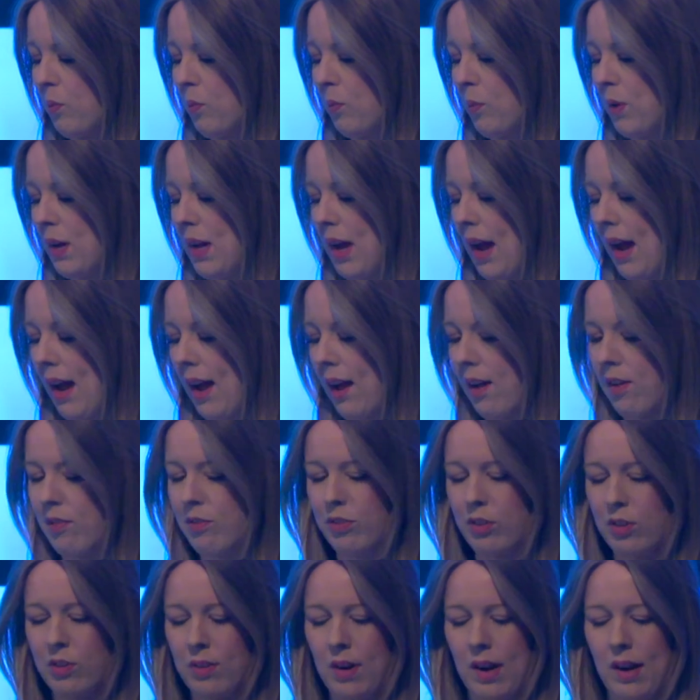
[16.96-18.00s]
We
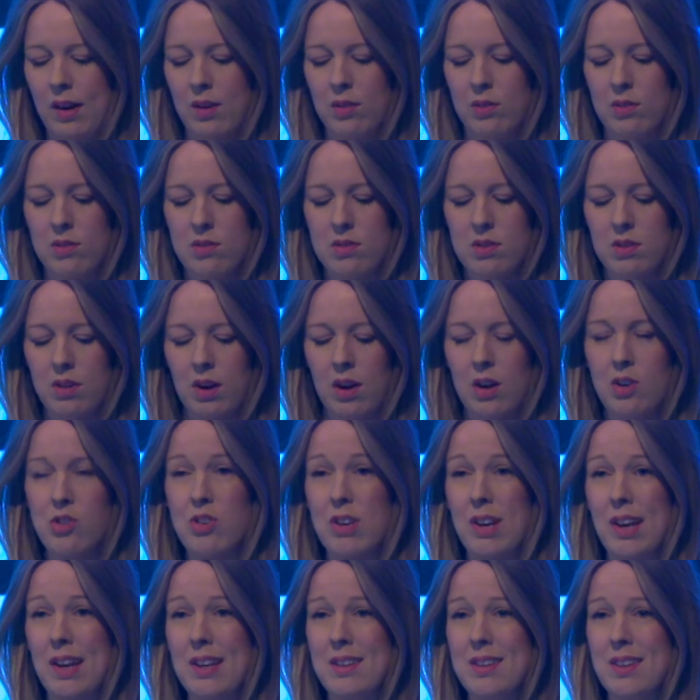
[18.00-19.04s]
have around
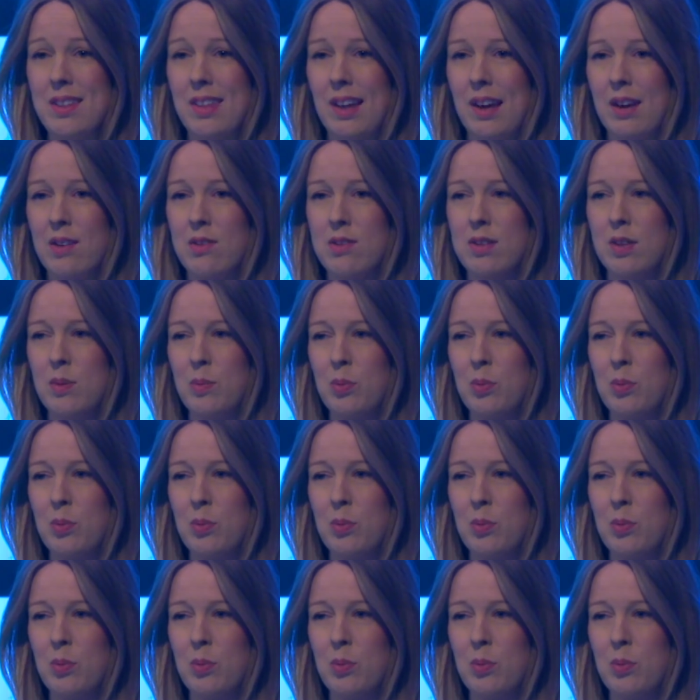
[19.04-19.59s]
180,000